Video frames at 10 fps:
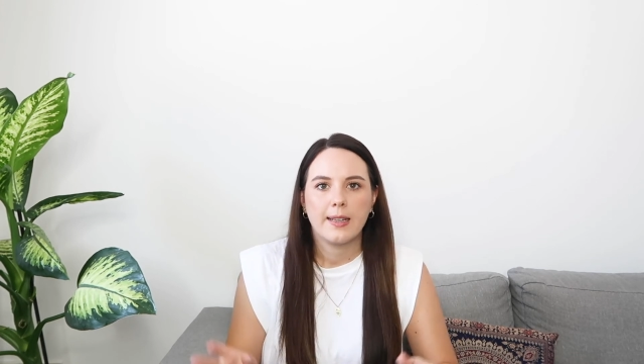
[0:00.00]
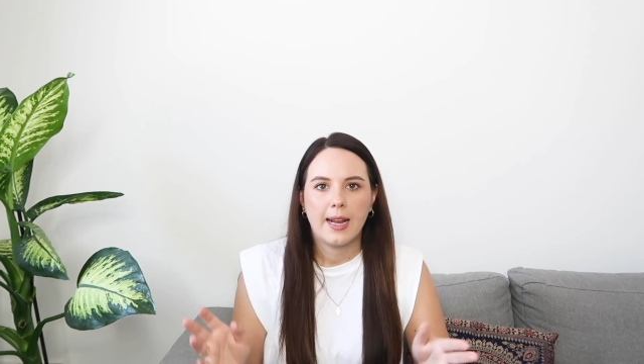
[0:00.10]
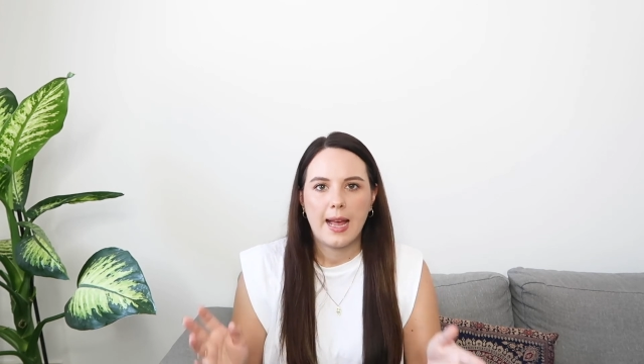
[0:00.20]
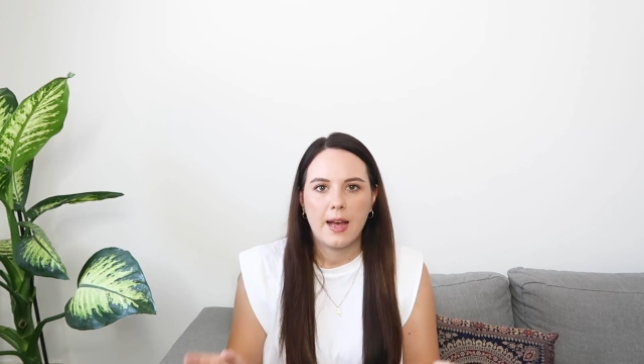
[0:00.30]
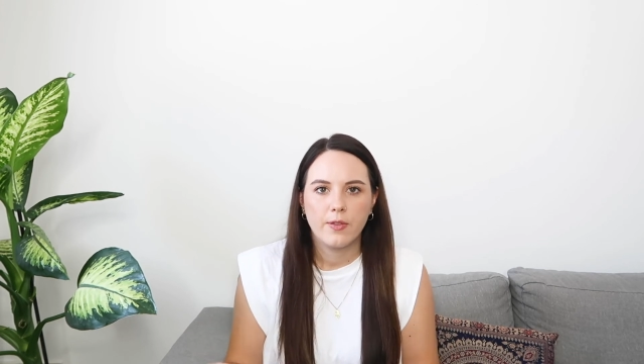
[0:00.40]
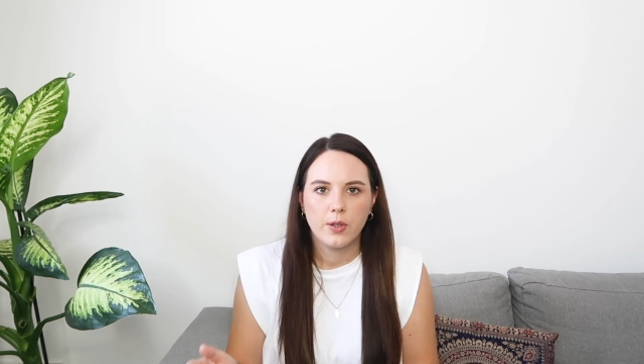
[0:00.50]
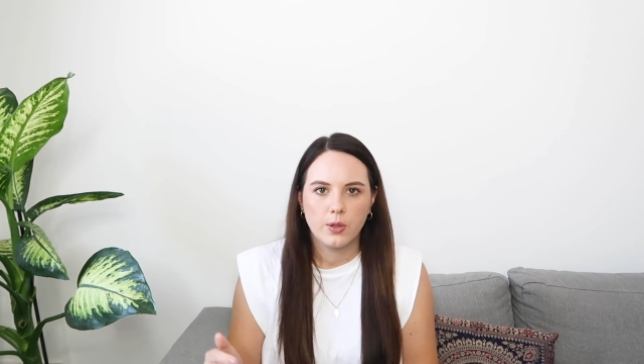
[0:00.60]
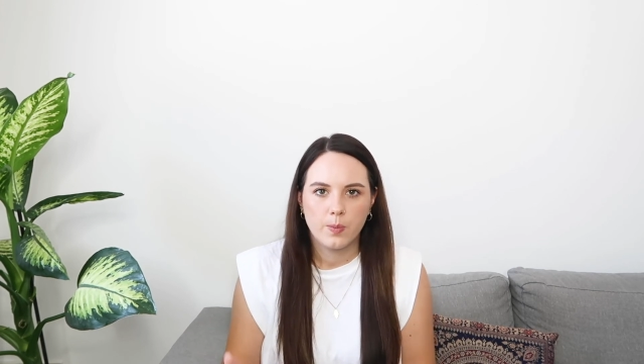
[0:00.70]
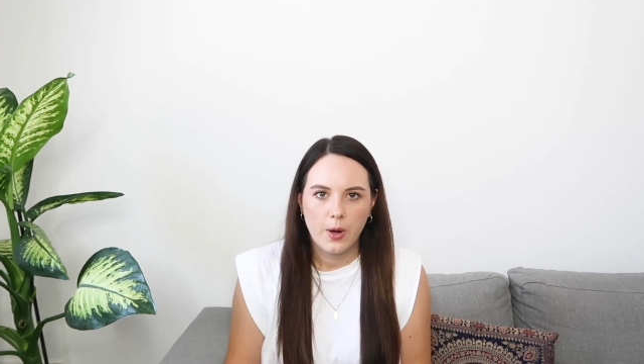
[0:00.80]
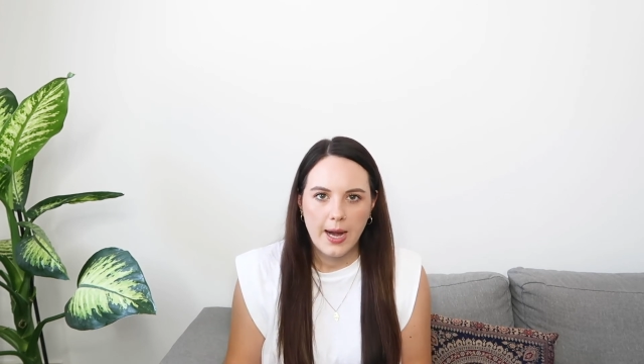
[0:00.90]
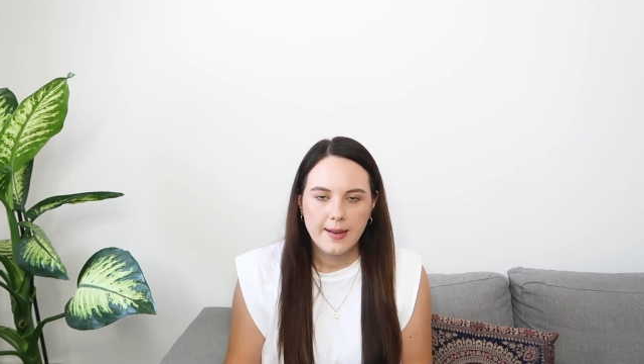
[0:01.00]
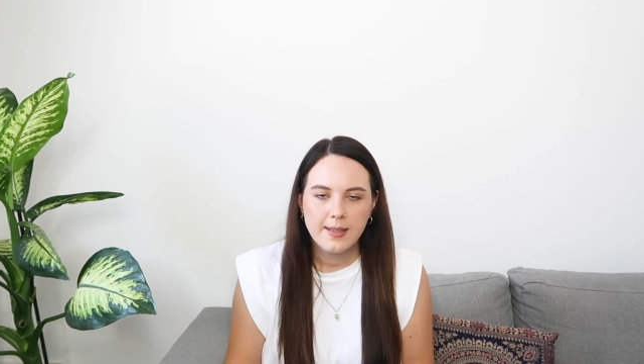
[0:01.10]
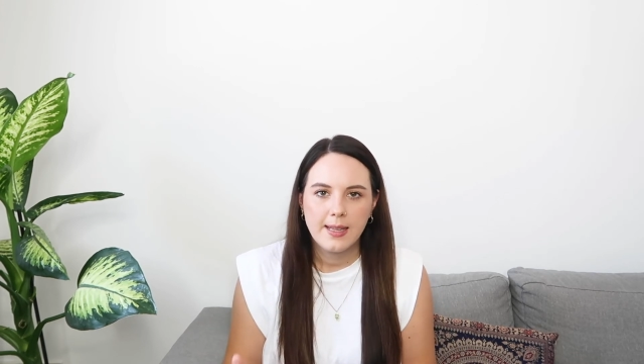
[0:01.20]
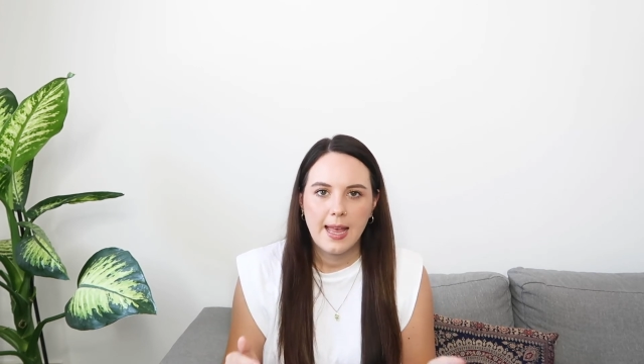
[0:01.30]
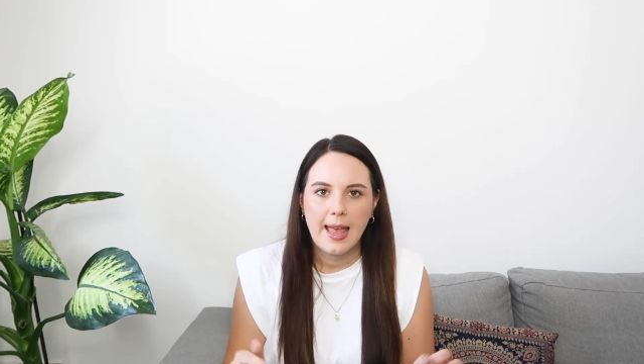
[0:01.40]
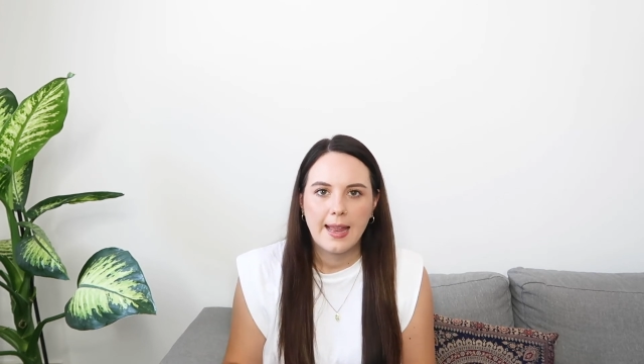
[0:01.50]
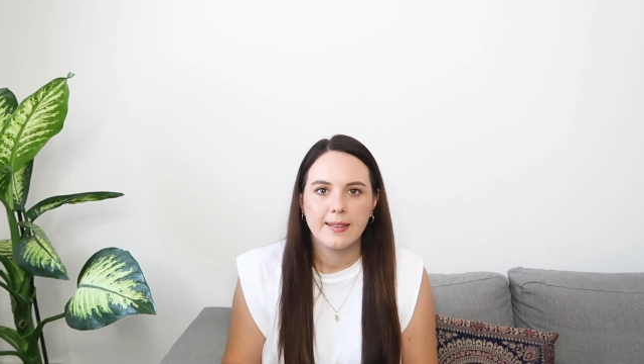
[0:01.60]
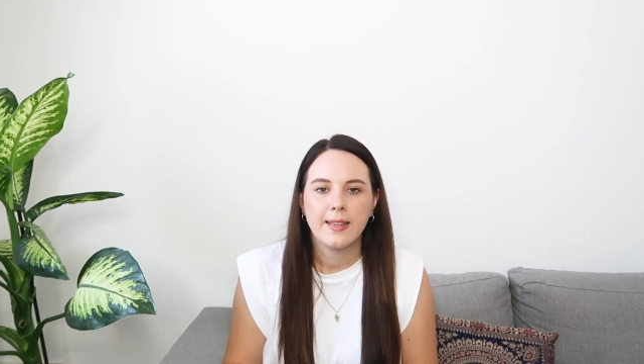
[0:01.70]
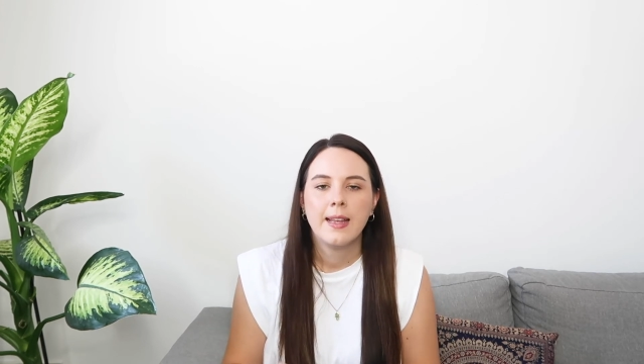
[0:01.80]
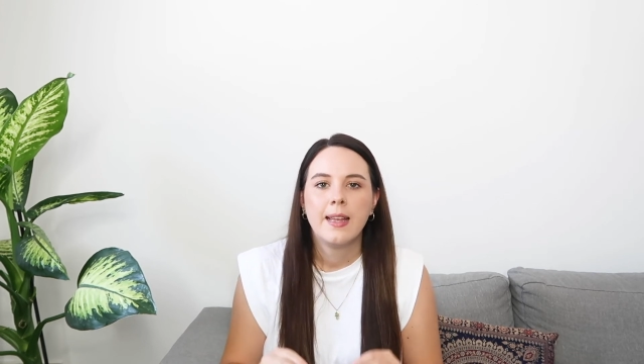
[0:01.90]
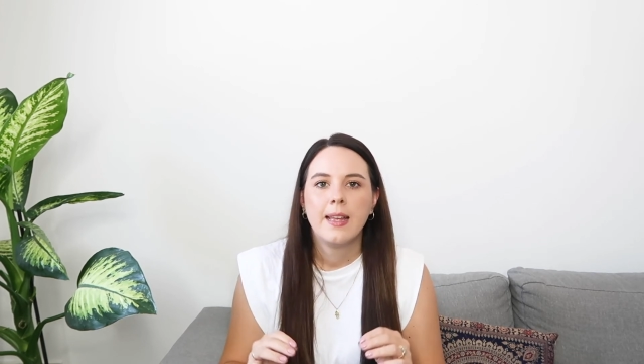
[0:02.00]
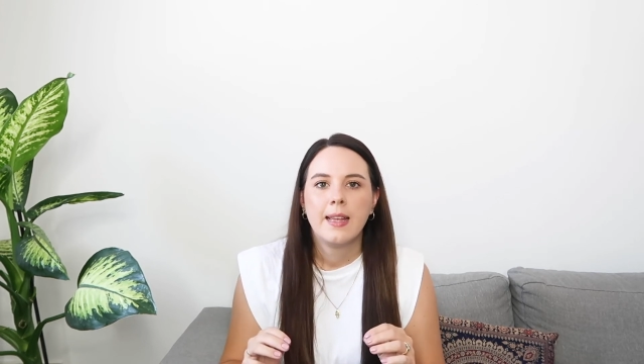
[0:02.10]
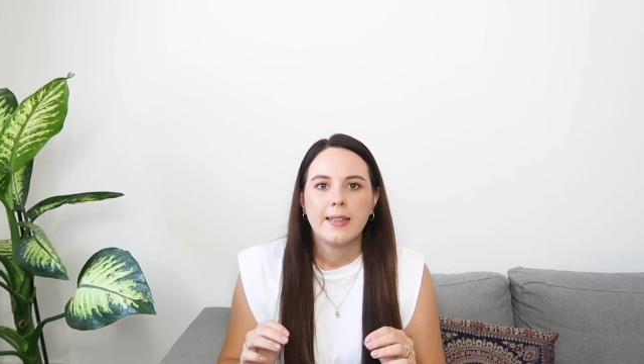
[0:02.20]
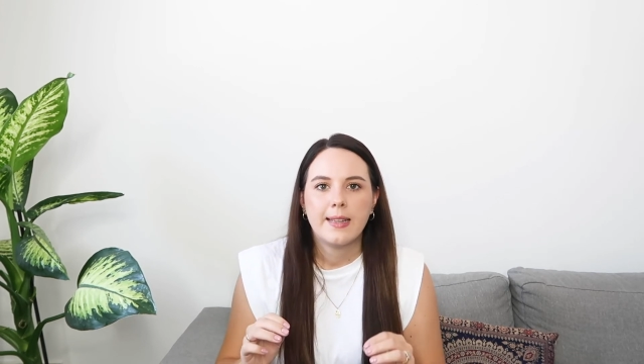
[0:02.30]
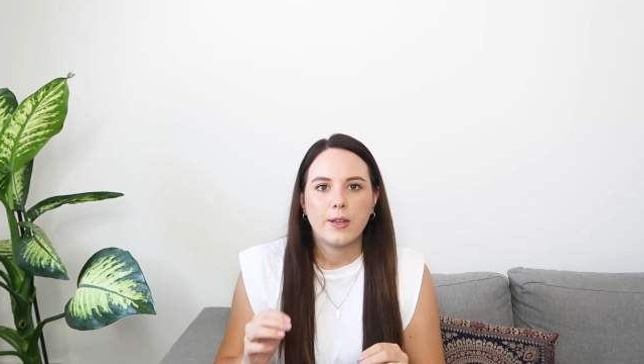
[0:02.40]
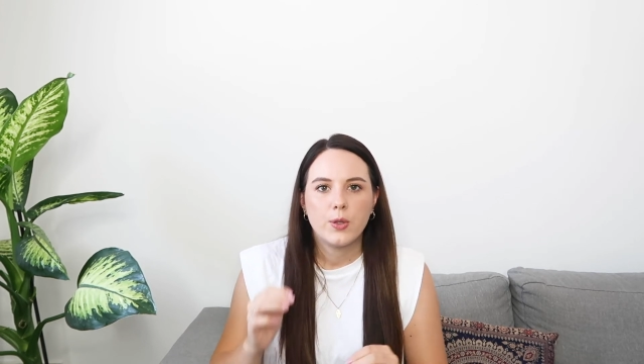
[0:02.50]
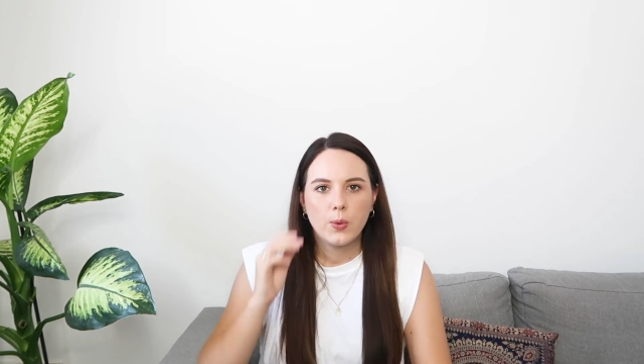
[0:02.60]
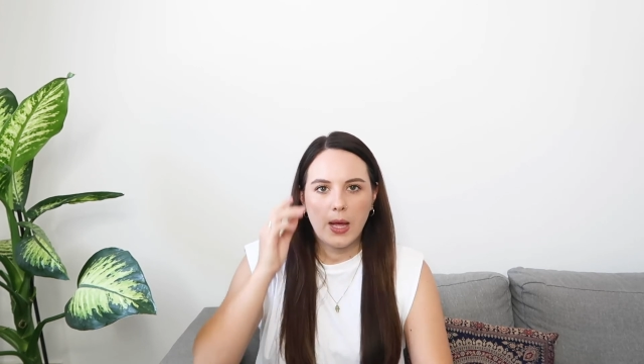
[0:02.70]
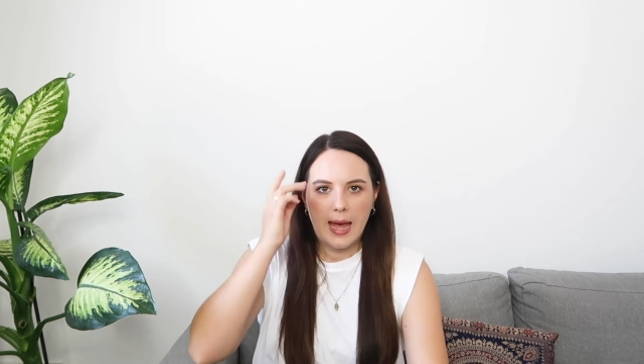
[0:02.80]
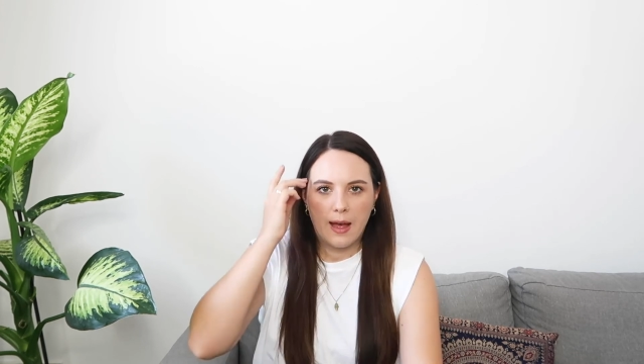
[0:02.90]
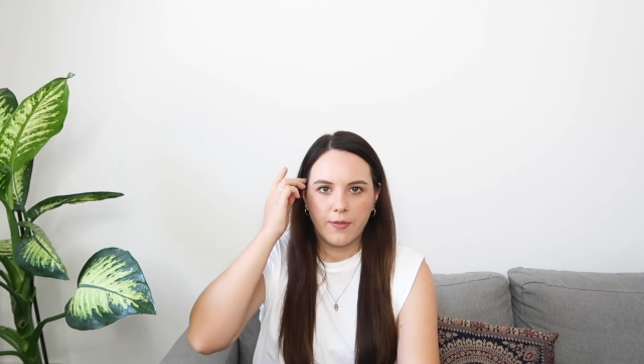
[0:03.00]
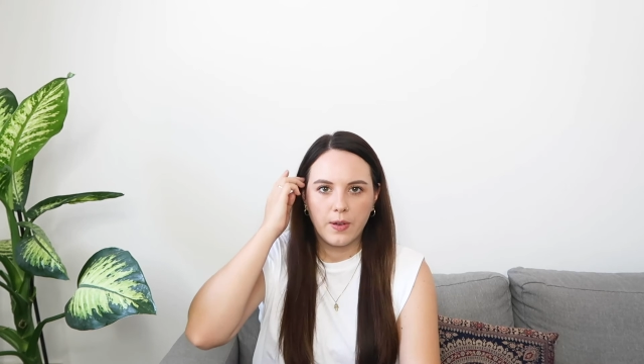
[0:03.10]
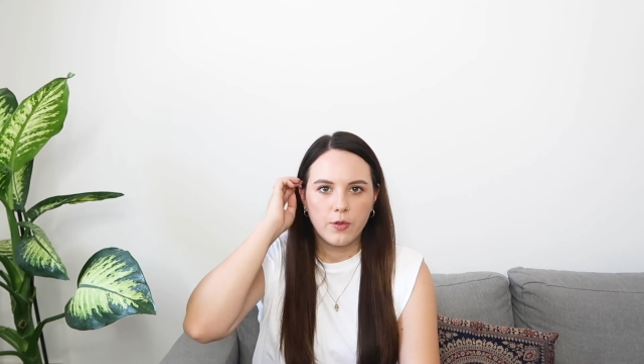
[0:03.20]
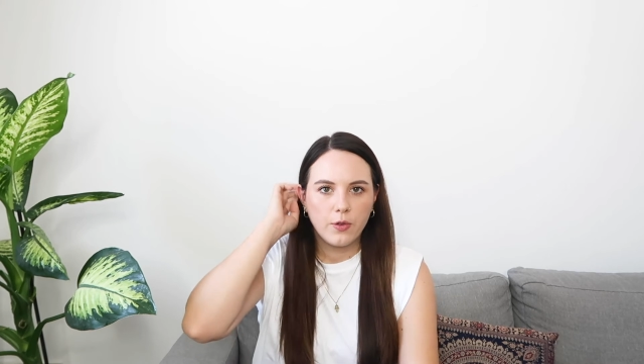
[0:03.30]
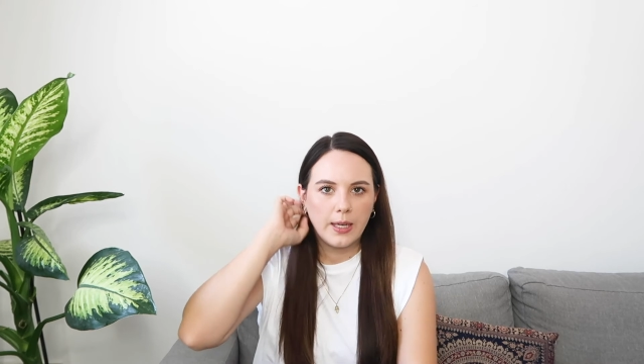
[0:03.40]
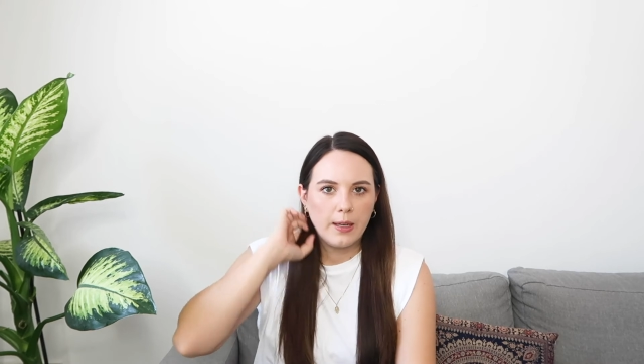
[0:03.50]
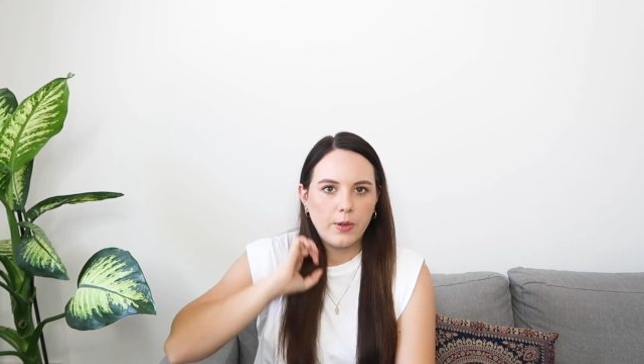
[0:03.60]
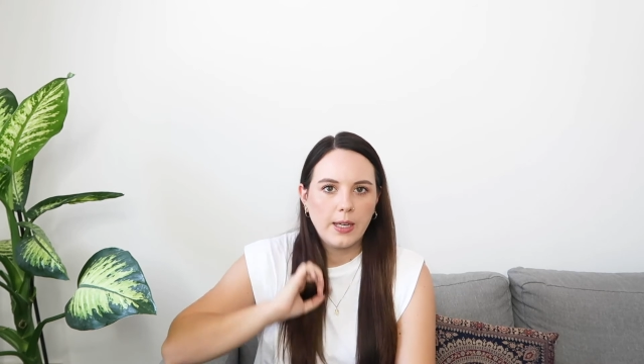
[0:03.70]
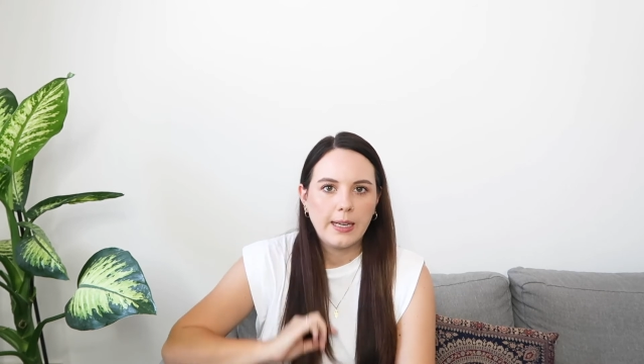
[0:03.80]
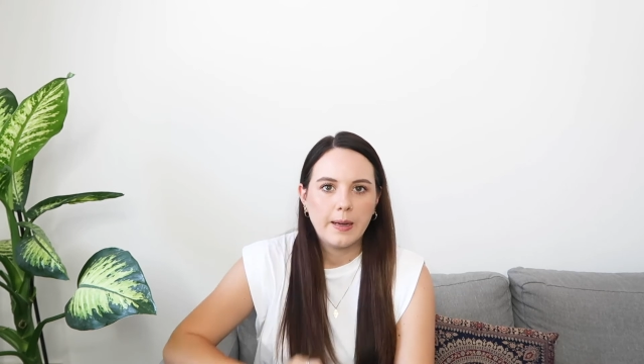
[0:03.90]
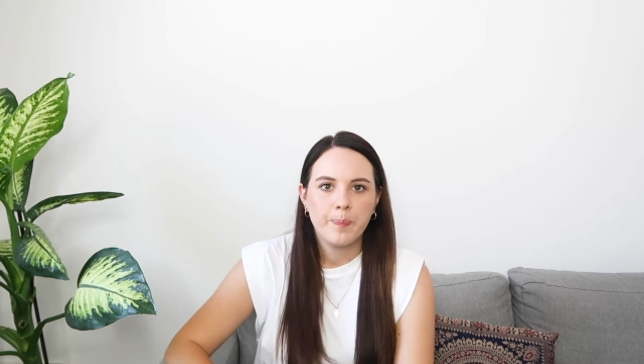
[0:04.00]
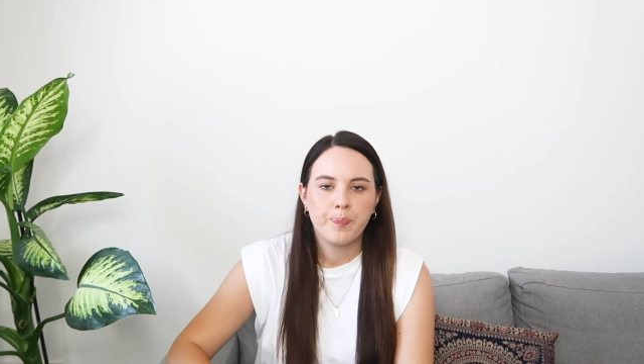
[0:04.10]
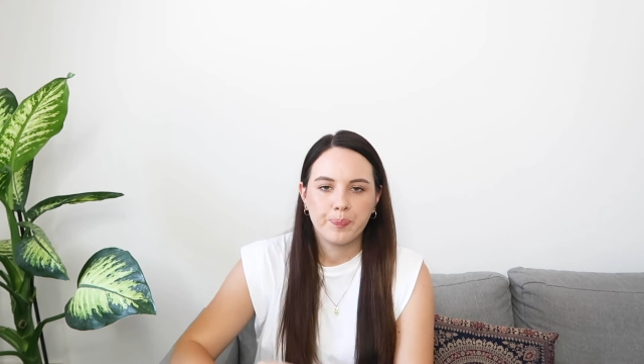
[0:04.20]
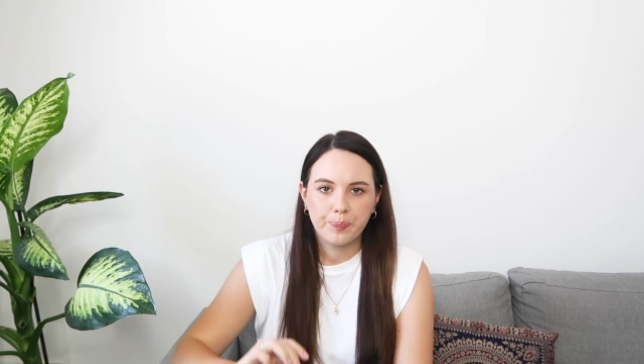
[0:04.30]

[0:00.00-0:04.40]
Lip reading: They have those brands and they do have really, really